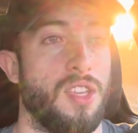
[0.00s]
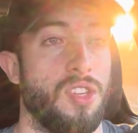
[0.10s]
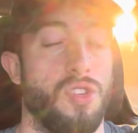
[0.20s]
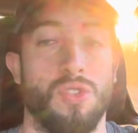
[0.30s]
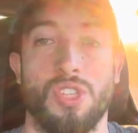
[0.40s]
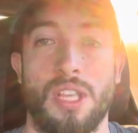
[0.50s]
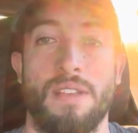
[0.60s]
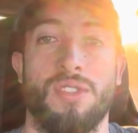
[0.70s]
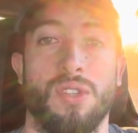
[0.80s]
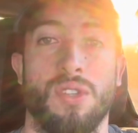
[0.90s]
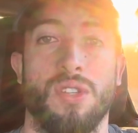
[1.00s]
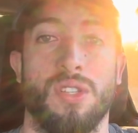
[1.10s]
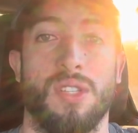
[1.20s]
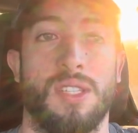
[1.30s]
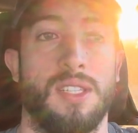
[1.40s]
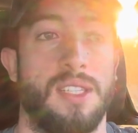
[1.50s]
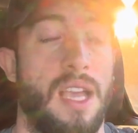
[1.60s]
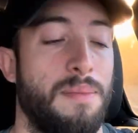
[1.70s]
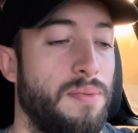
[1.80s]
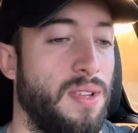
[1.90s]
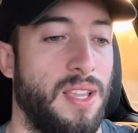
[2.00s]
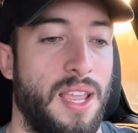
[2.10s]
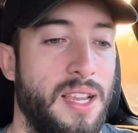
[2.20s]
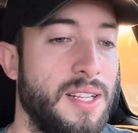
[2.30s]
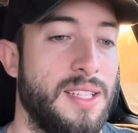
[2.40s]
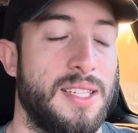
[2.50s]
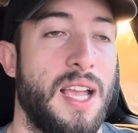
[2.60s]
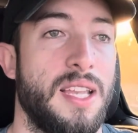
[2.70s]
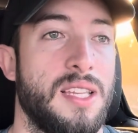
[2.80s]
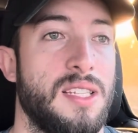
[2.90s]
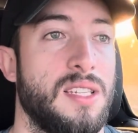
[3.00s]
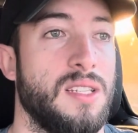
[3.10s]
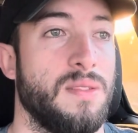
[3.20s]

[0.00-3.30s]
you just have to type a concise,